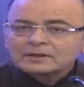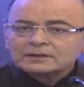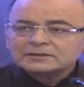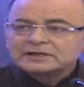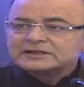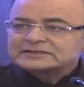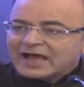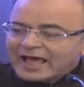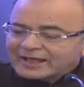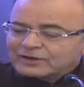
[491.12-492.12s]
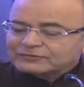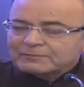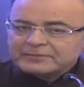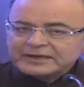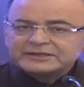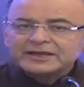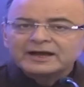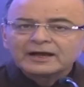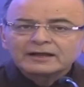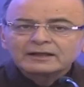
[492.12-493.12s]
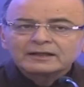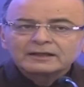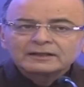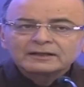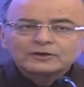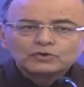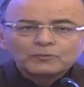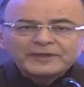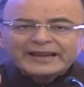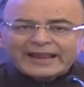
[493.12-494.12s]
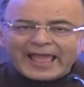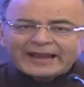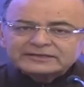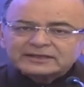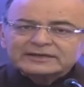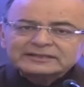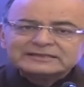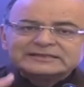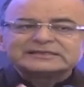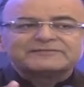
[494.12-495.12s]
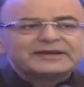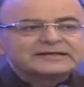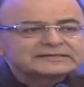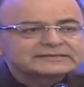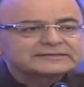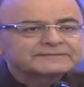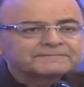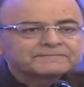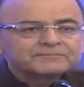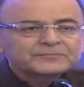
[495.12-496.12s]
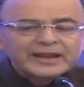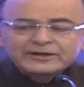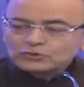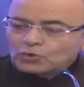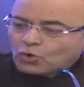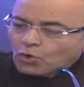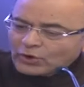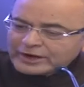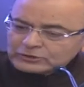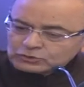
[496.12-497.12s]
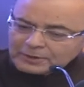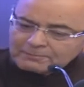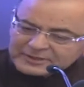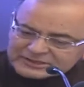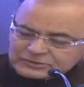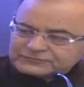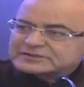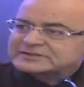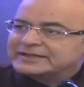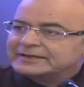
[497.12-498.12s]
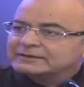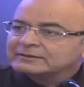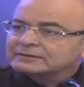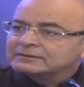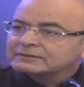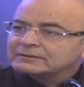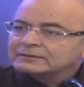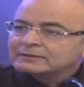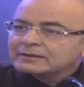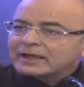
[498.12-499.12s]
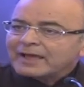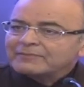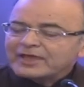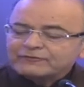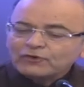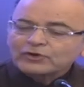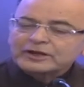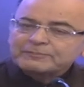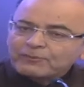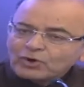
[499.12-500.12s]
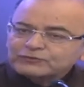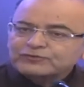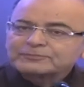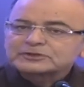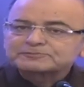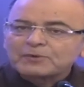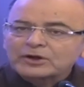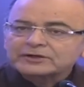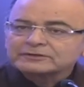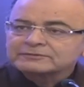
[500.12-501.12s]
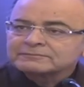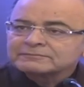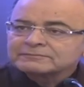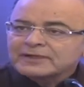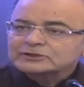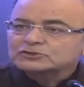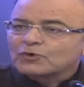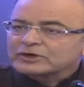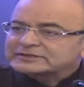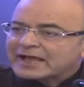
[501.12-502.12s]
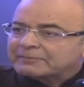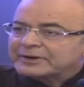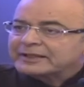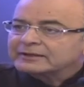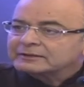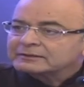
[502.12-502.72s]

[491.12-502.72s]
The desire of the media to be an actor in these events and to go into the midst of the scene and therefore report from the spot as to what is happening?